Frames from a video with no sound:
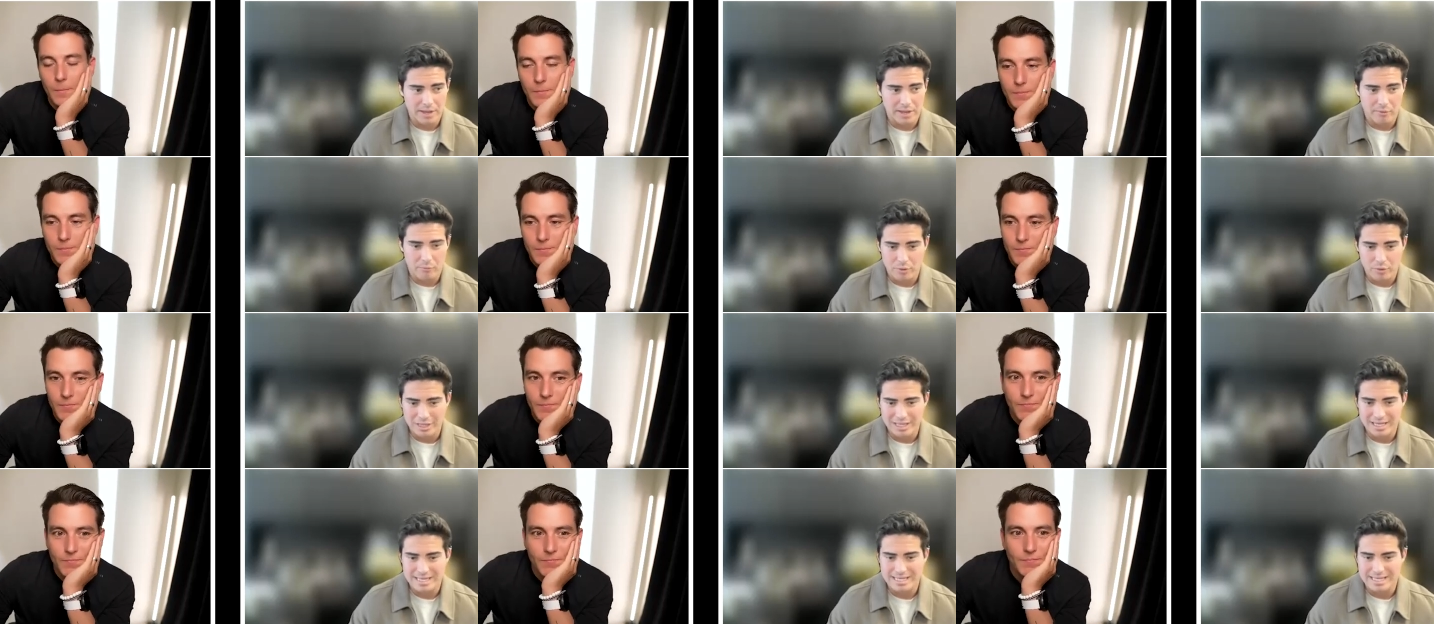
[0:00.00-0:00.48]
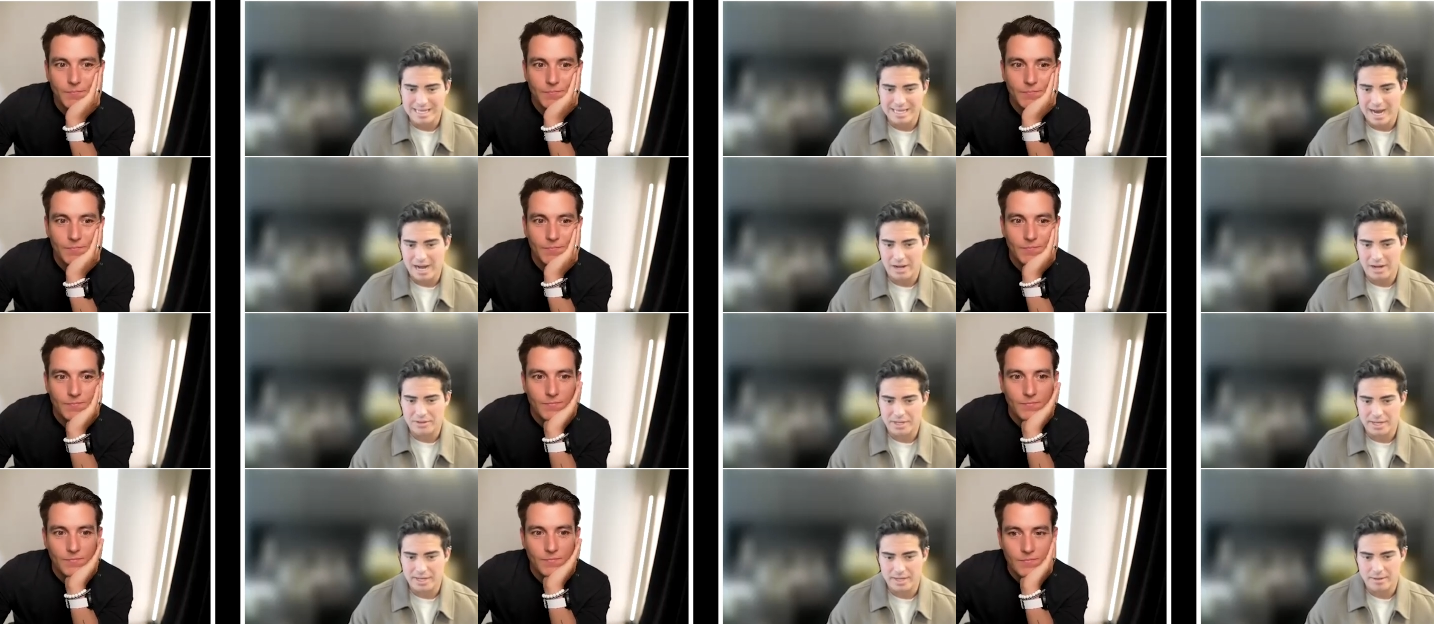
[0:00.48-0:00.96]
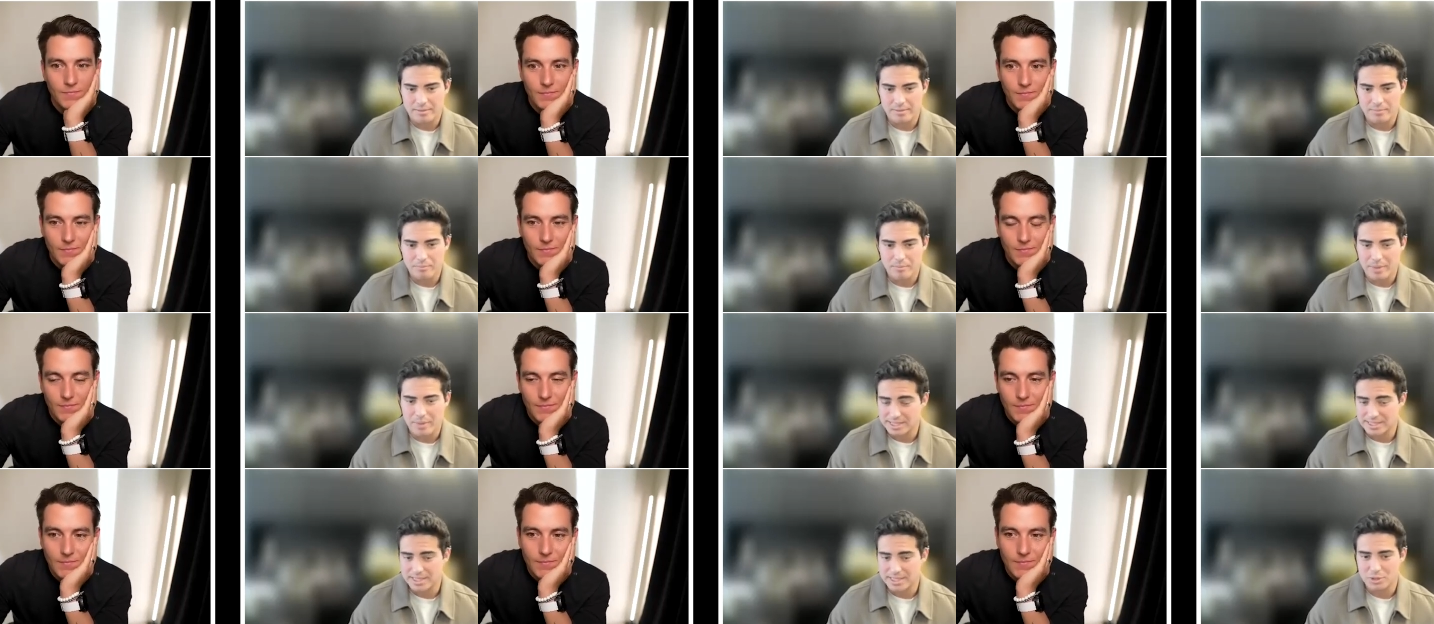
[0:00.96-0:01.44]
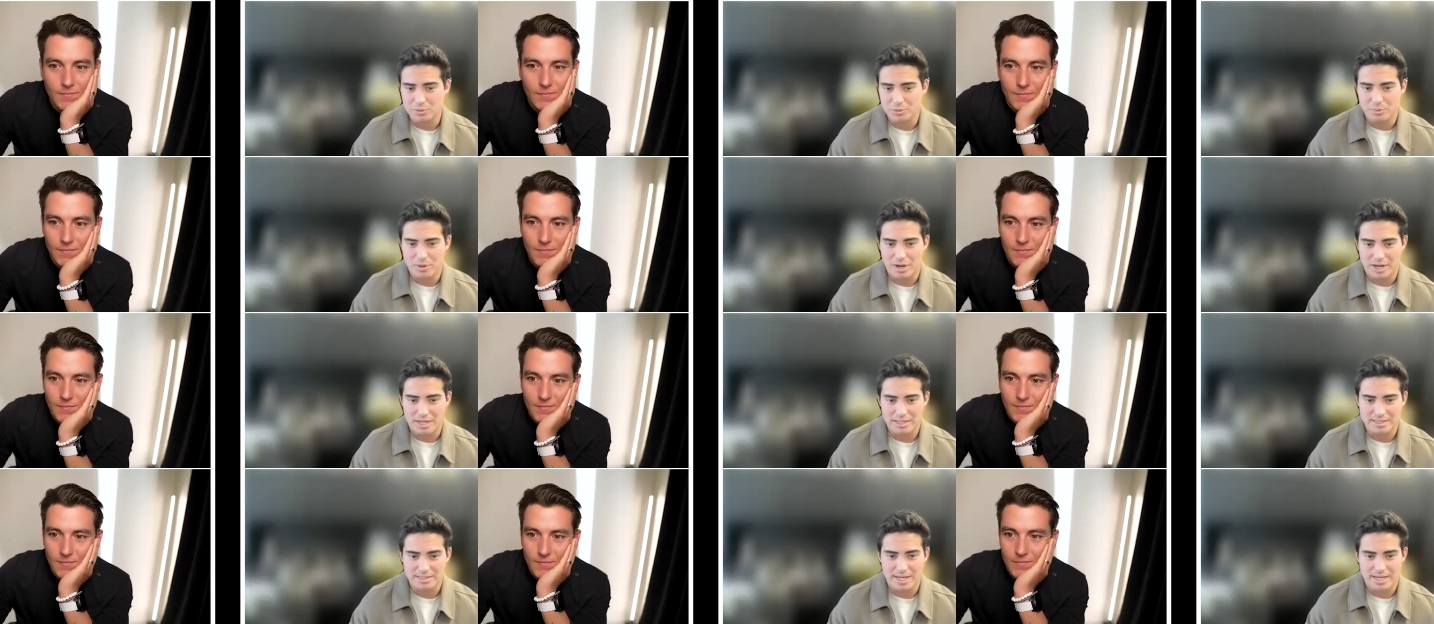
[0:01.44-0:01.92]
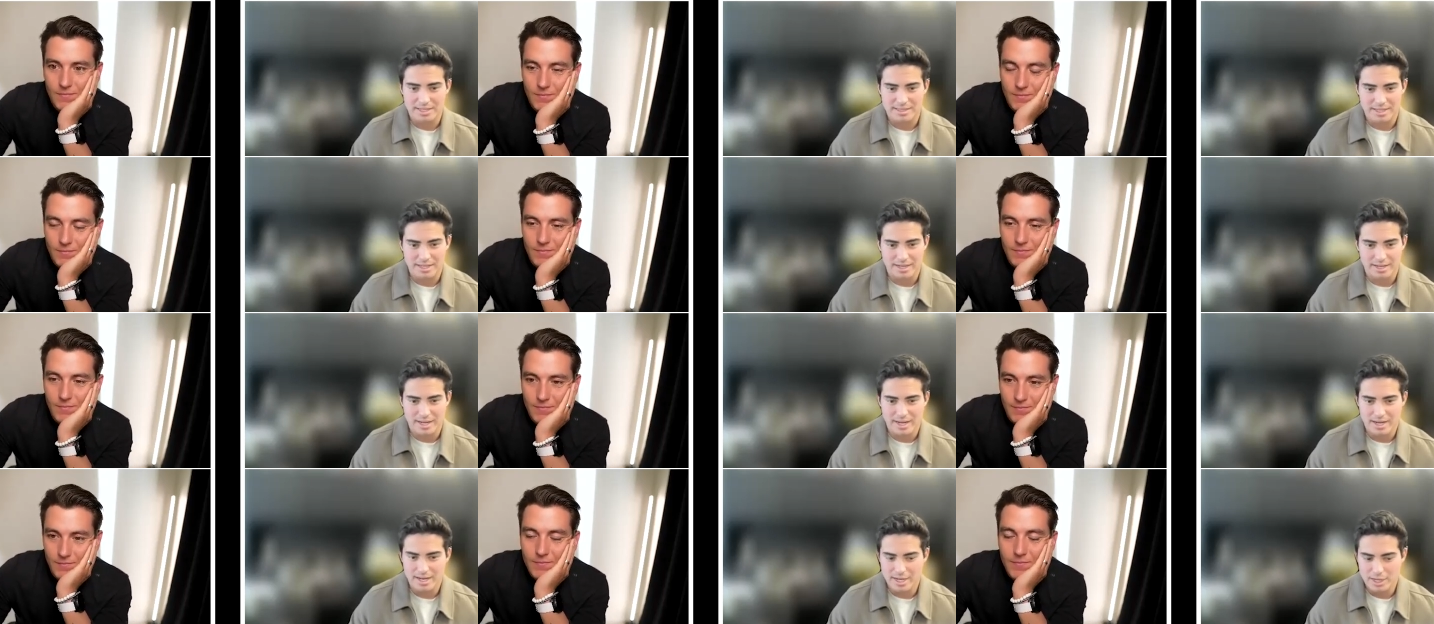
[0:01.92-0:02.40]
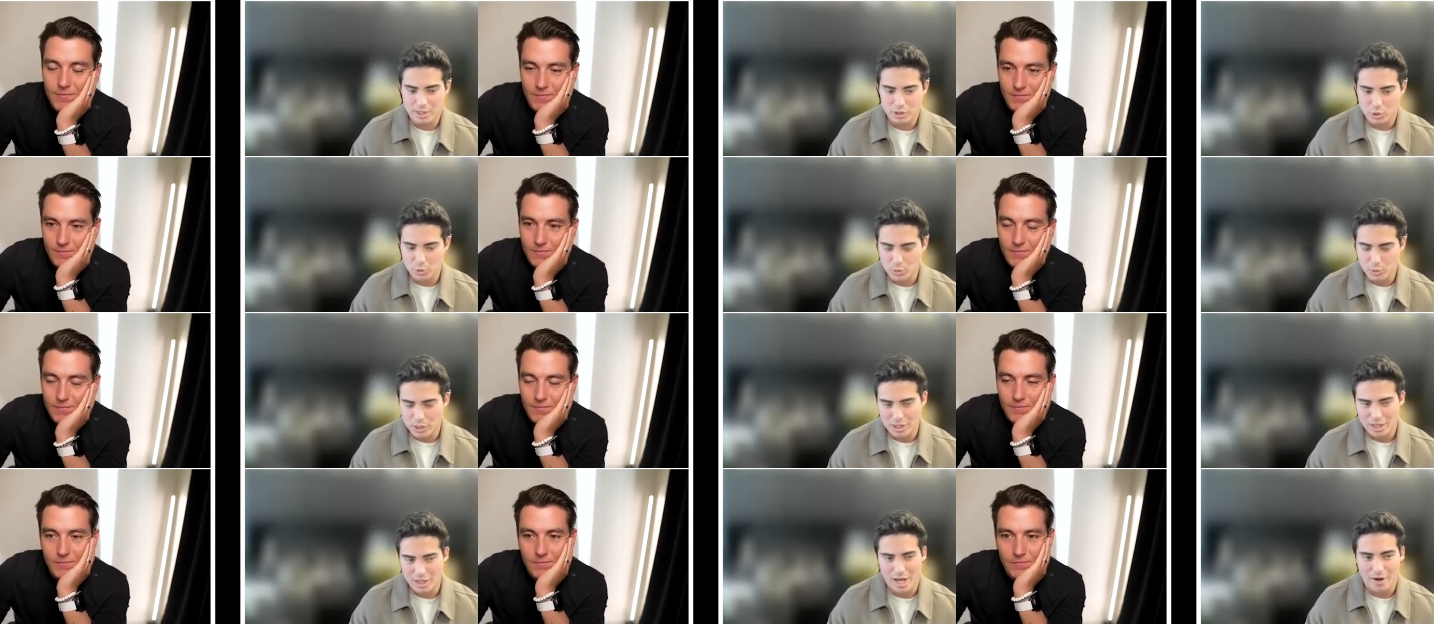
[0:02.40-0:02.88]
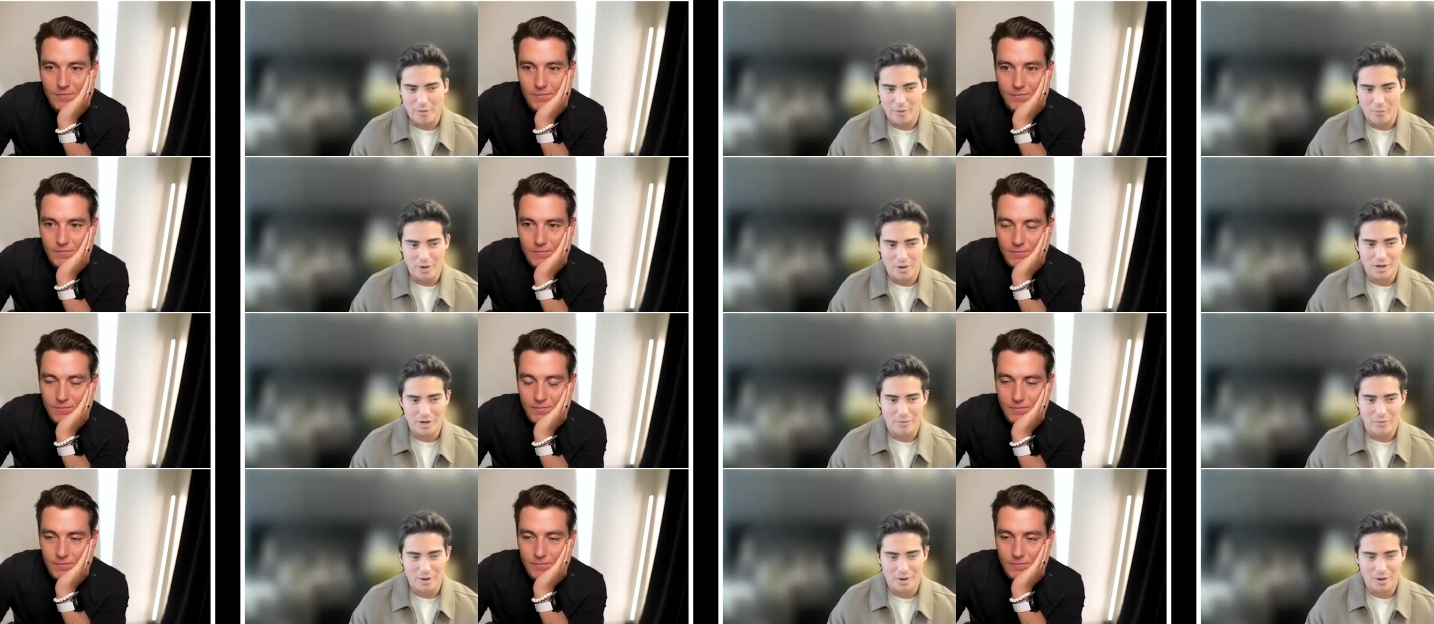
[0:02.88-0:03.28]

Speaker 1: I really dialed in my sales process and doing a lot of one on